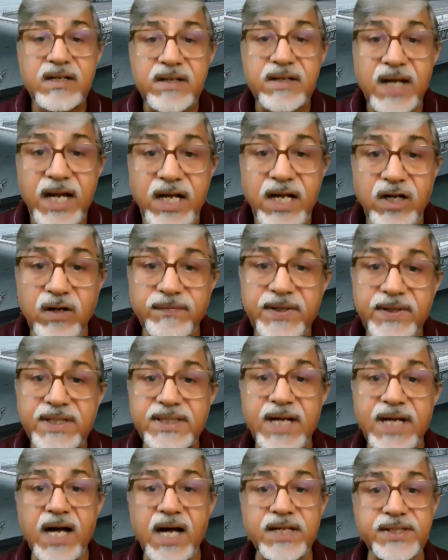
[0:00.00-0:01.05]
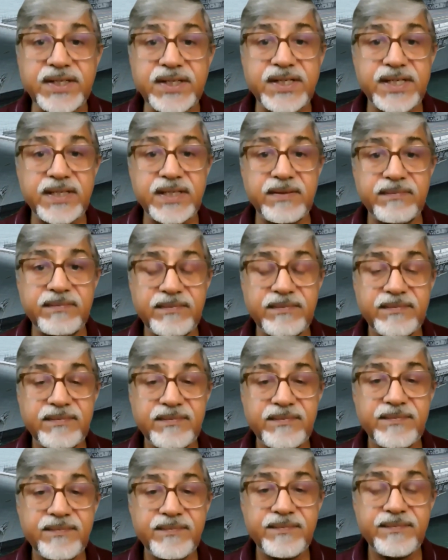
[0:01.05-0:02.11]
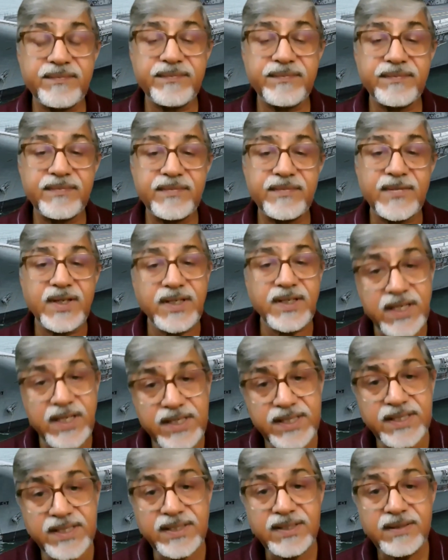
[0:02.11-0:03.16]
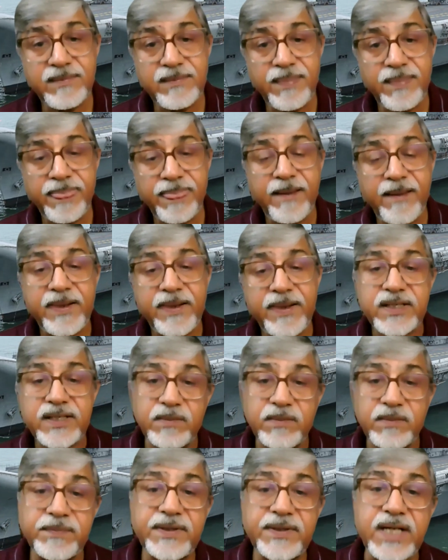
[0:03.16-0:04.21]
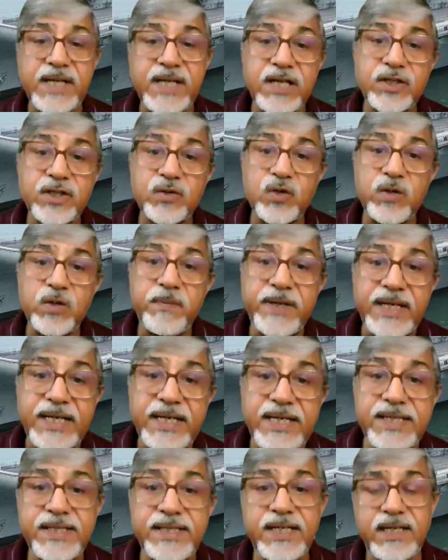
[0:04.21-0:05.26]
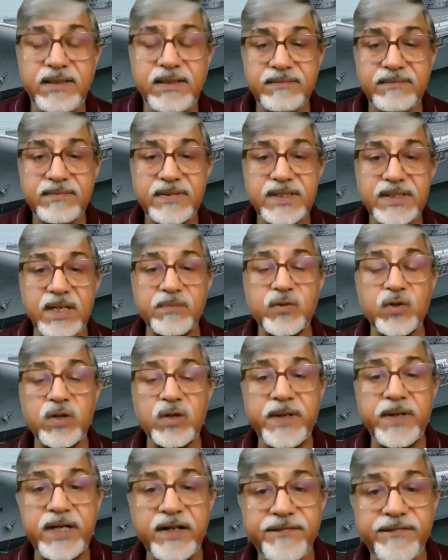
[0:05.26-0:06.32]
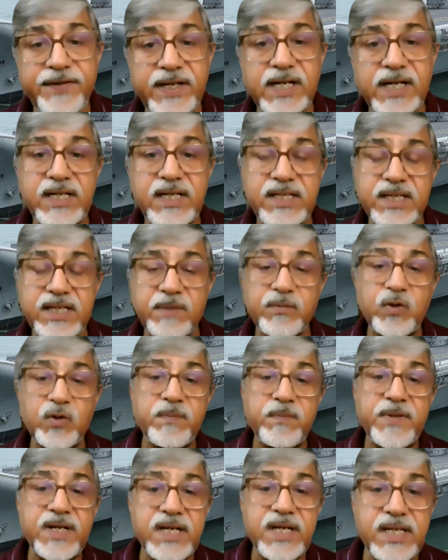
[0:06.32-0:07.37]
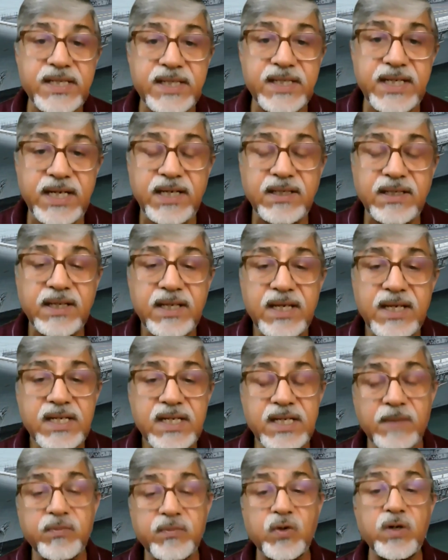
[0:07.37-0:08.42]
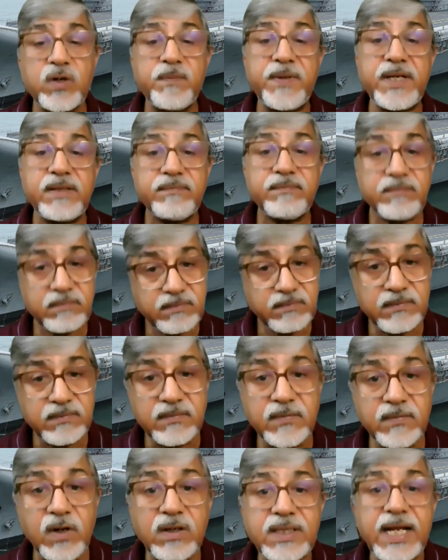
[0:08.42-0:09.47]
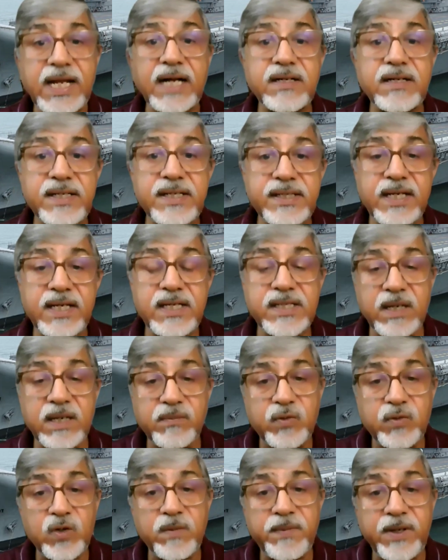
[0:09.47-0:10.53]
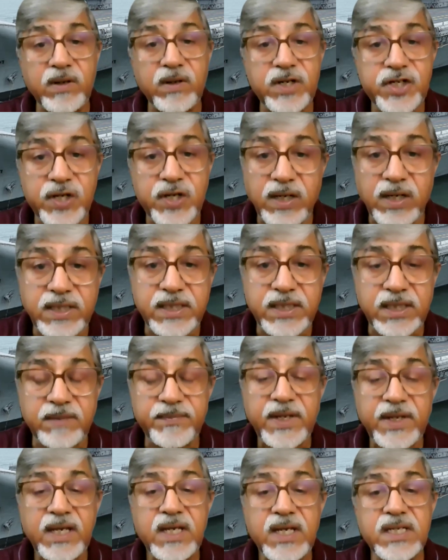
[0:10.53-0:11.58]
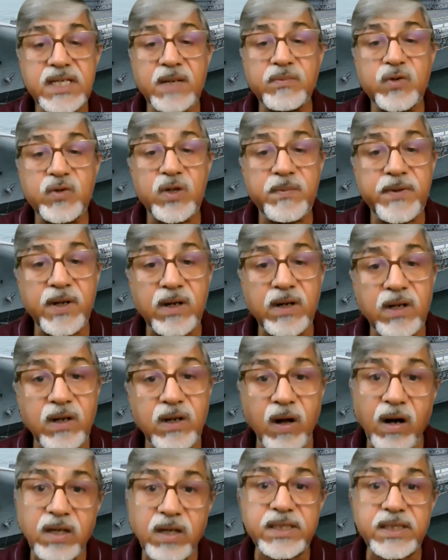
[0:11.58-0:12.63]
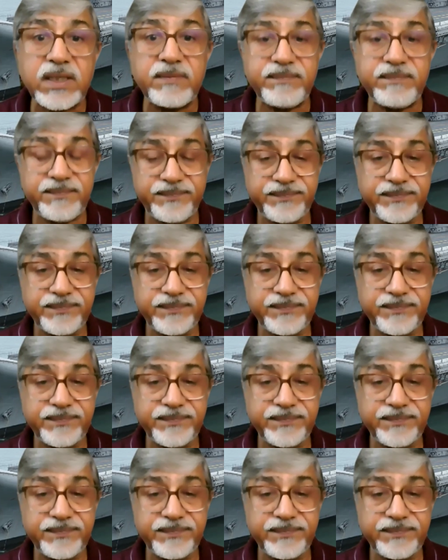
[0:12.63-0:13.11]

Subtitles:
trend of the tasks. Yes, some of the tasks could be easy, some could be difficult, some could be risky, some could be not that risky, some could be on short term, some could be on long term,